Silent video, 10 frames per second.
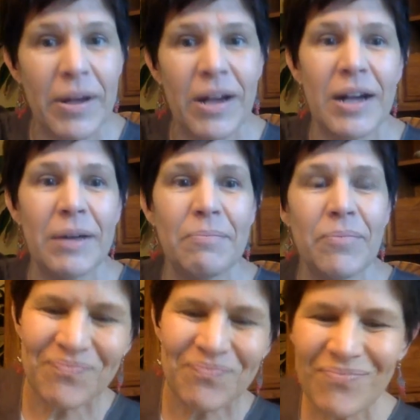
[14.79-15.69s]

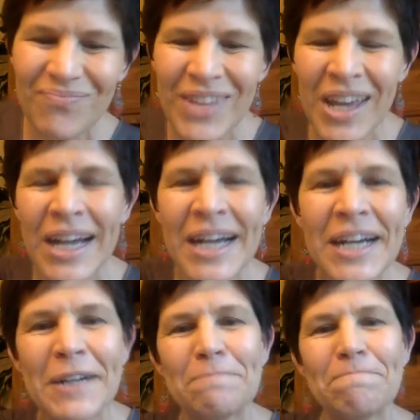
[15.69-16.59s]

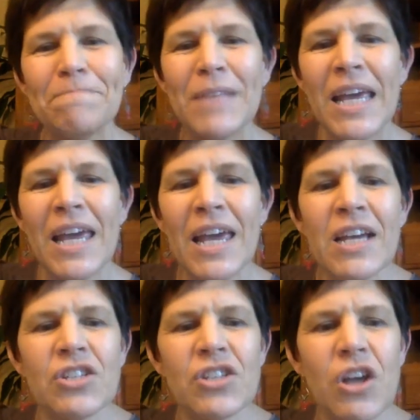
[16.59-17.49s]
Um,
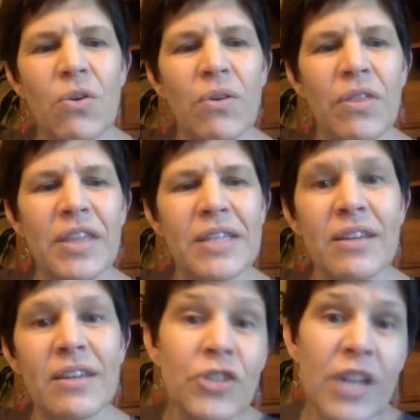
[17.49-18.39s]
so this
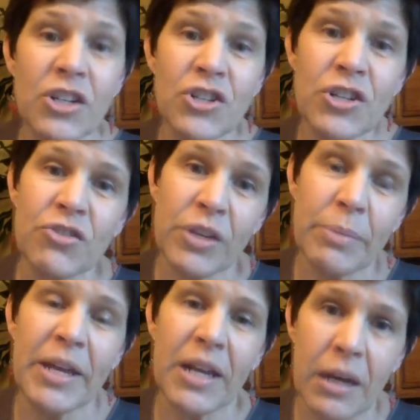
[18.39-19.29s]
introduction is going to
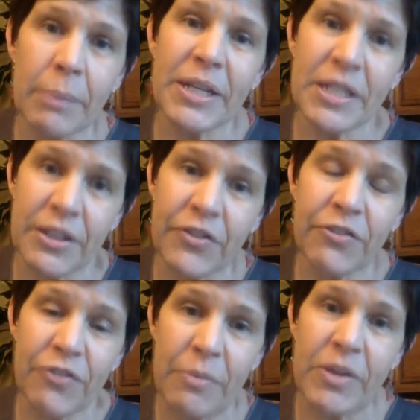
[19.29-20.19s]
be a little bit different
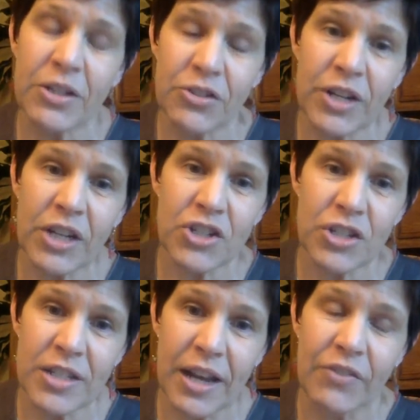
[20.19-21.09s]
from the
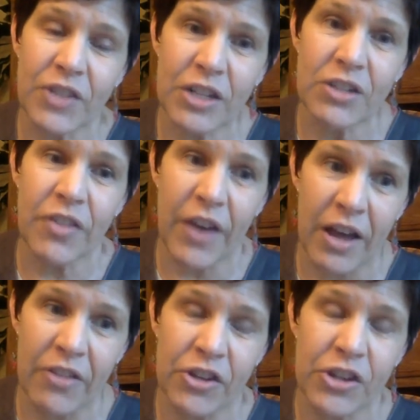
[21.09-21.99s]
introductions that I've done to the
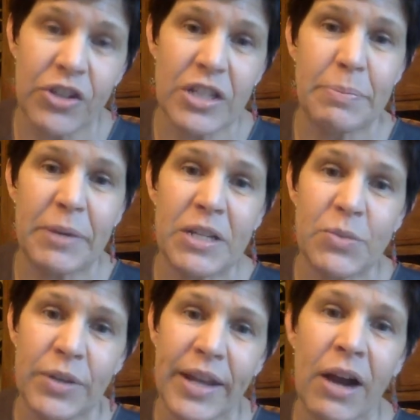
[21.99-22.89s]
other units because
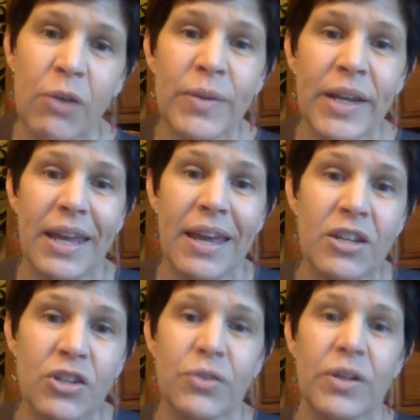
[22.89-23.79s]
we're now really
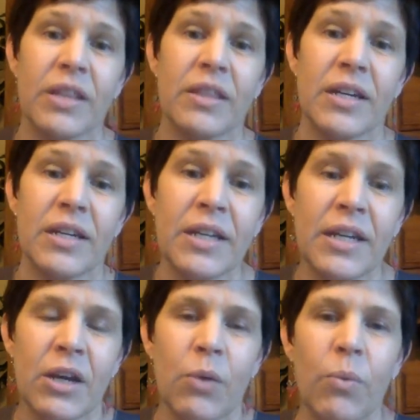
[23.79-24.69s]
entering the
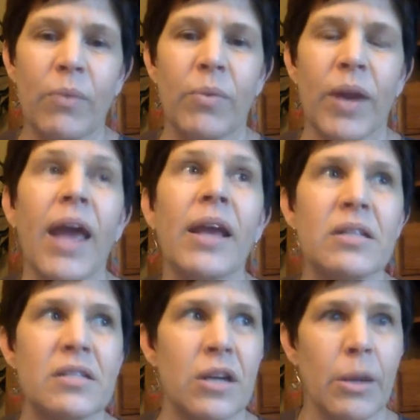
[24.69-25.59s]
what I
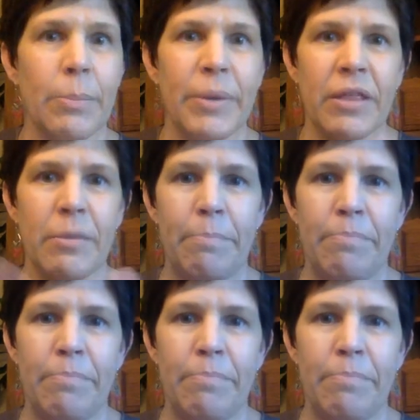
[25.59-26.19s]
consider to be the